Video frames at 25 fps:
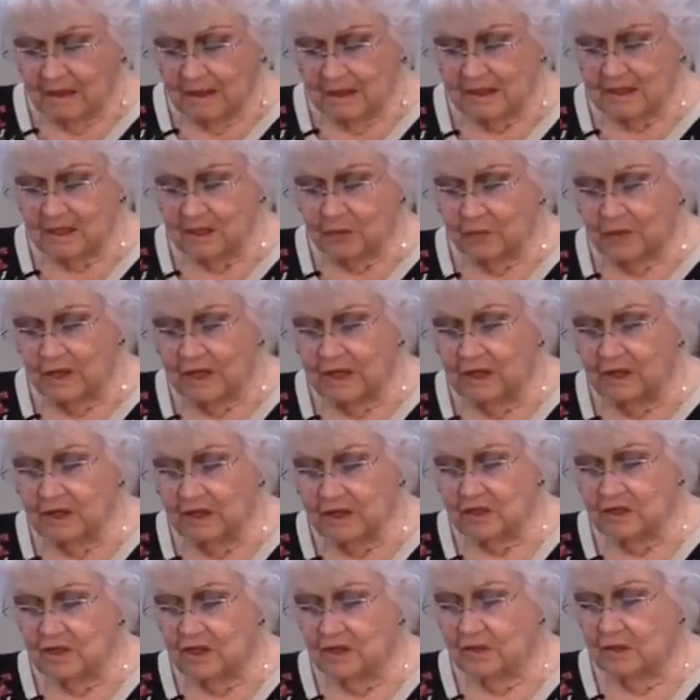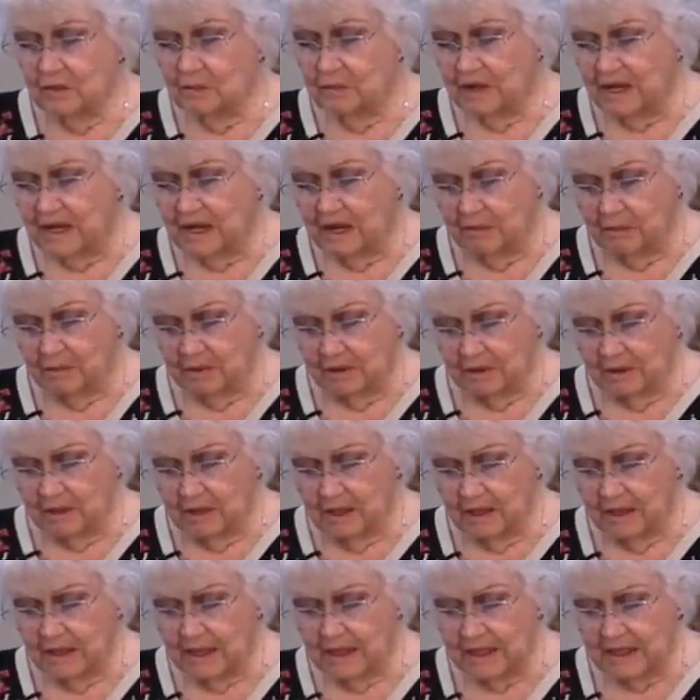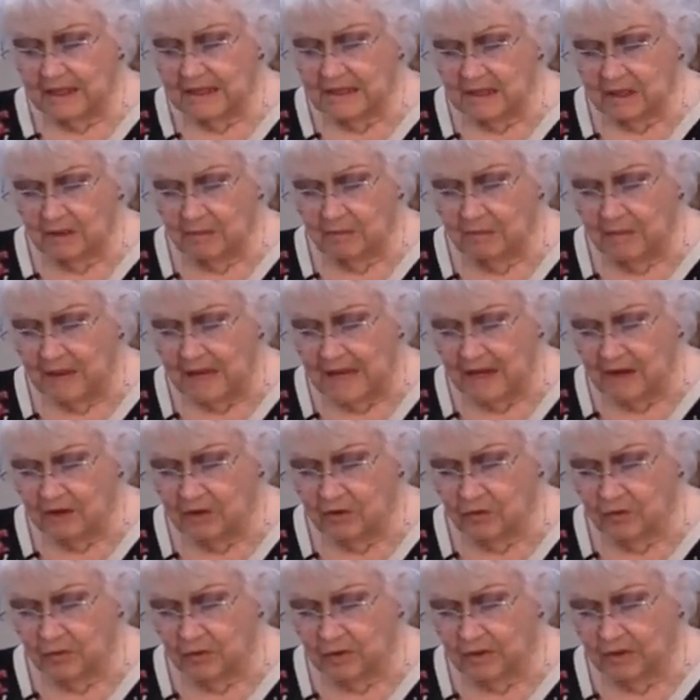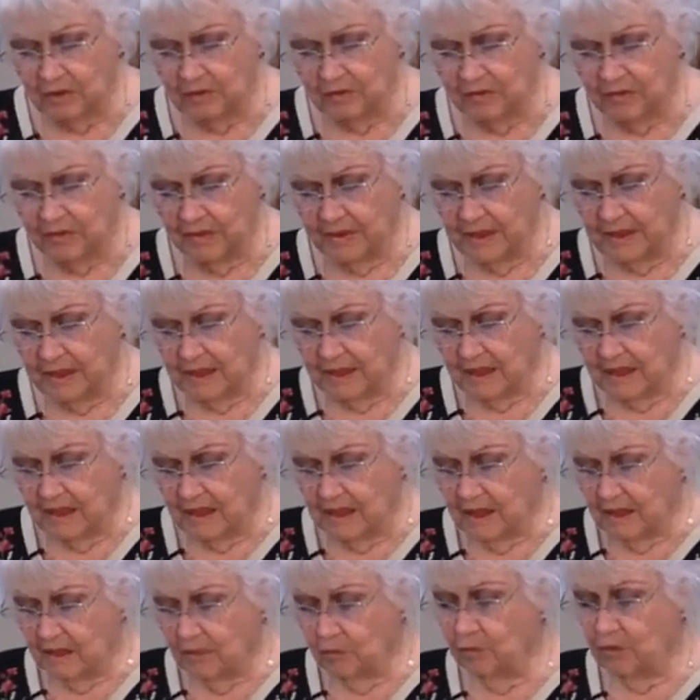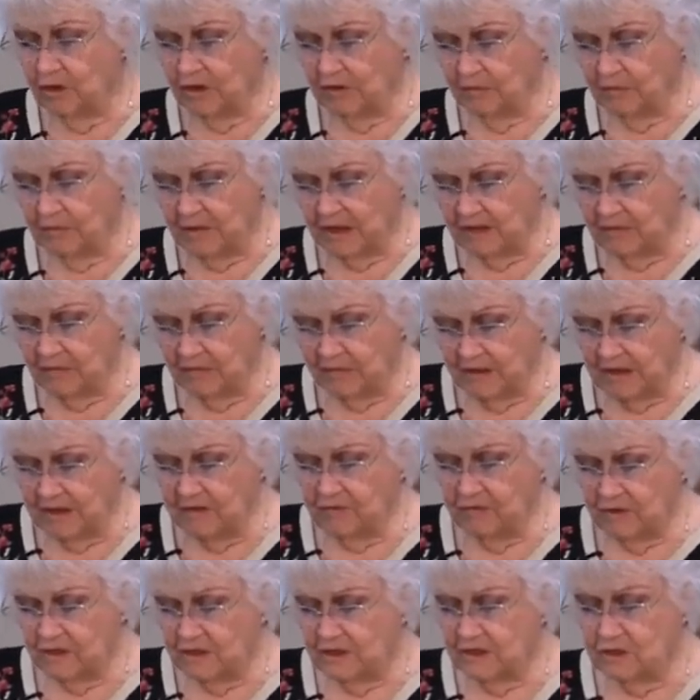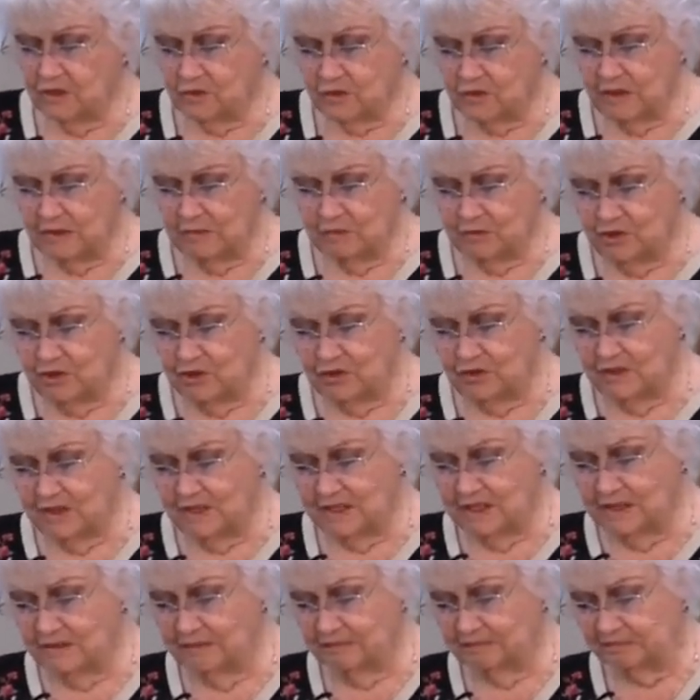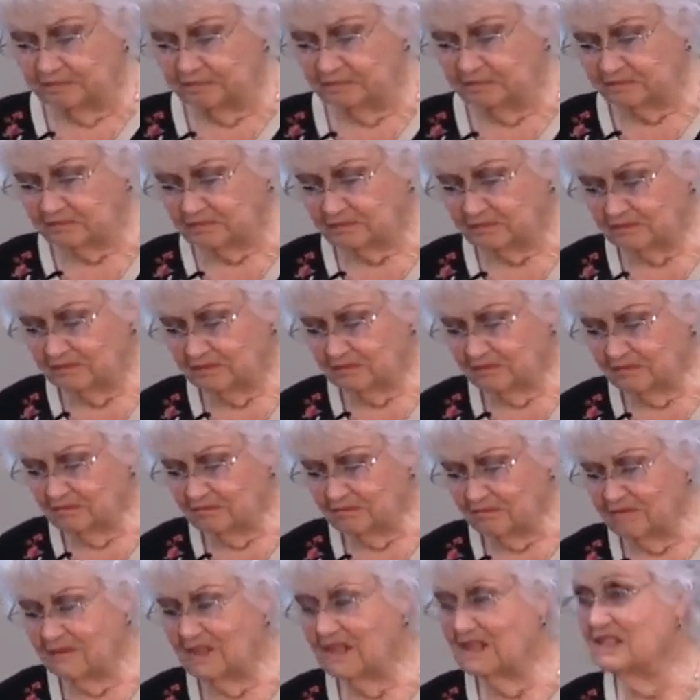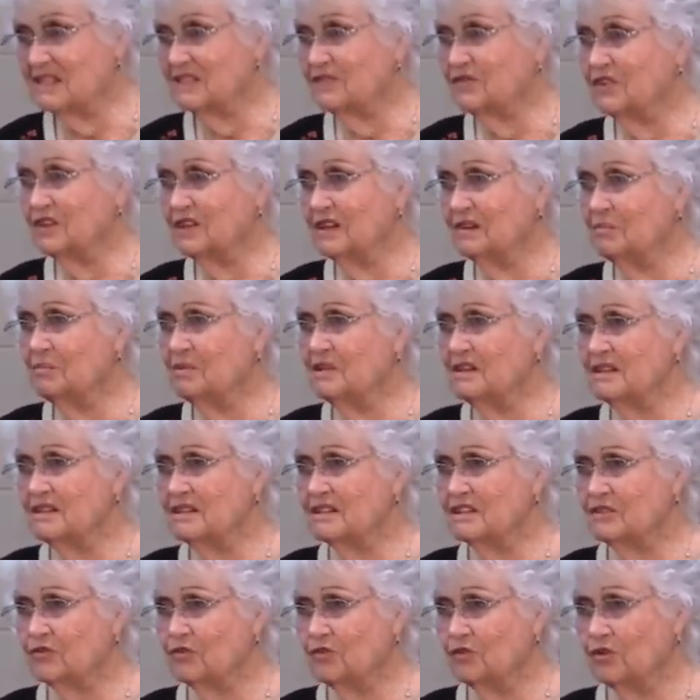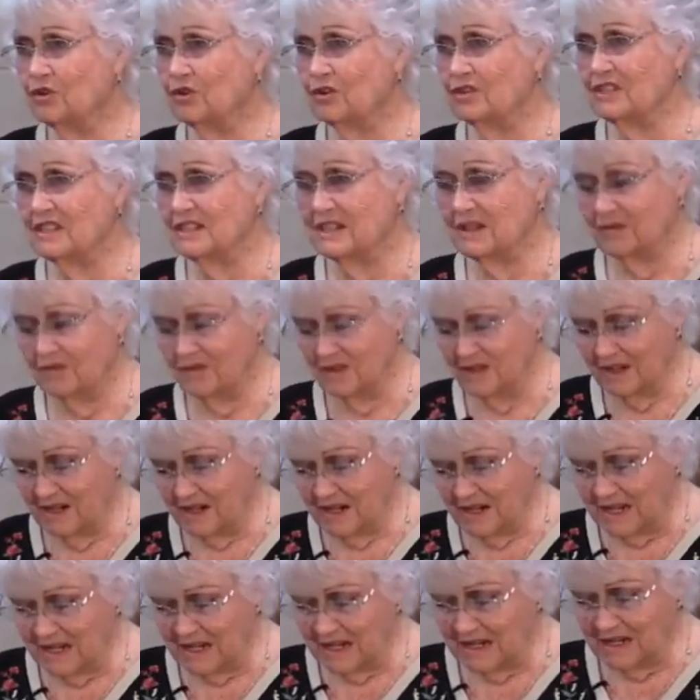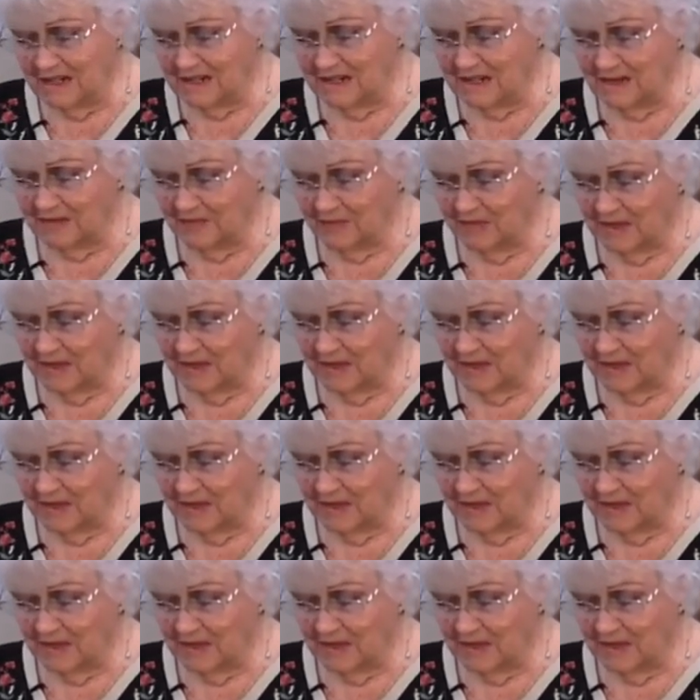So we look to the Bible as our manual. And one of my favorite scriptures is Philippians 4:7 and 8.